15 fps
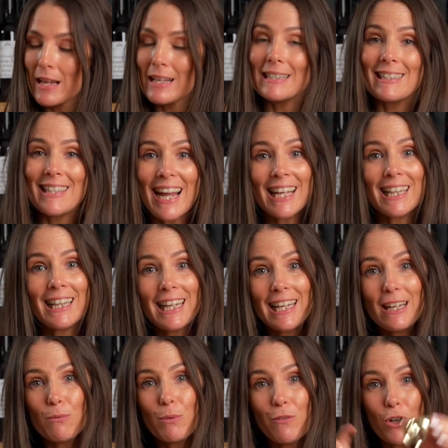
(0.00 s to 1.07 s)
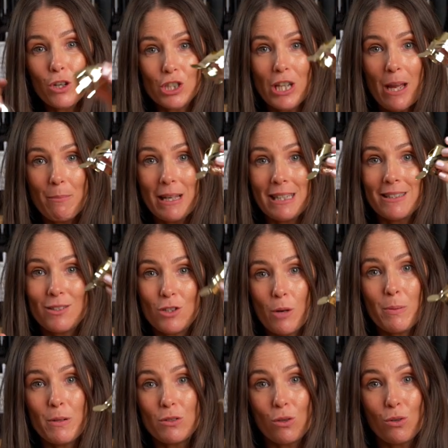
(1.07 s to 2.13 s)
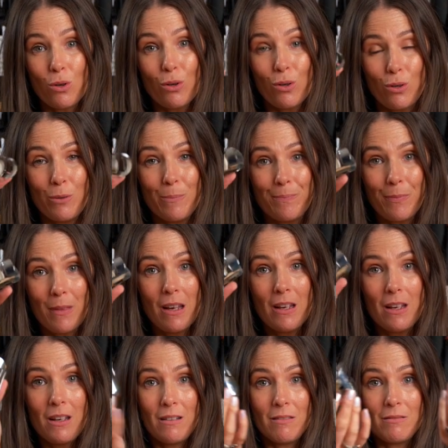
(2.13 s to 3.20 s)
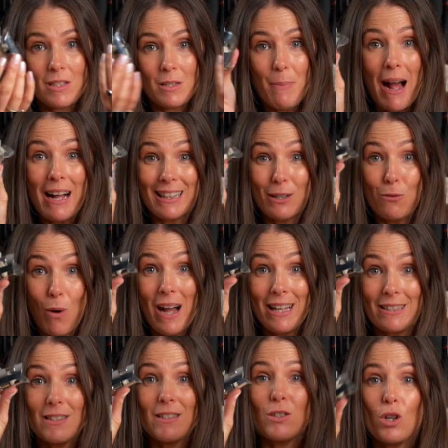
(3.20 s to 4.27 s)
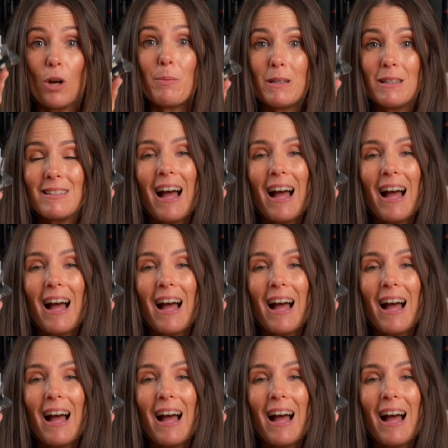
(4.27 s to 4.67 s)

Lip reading: Secondly, we've got champagne stoppers or sparkling wine stoppers.